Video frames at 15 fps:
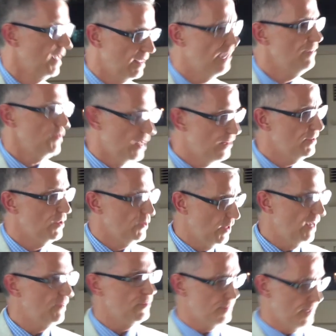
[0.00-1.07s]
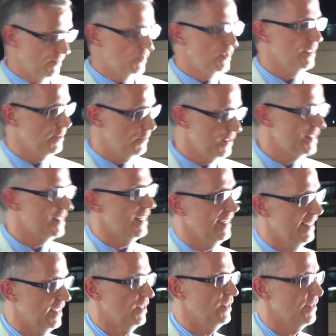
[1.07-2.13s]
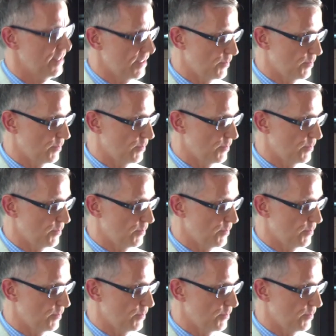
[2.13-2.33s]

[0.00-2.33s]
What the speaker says: Everybody that we take on as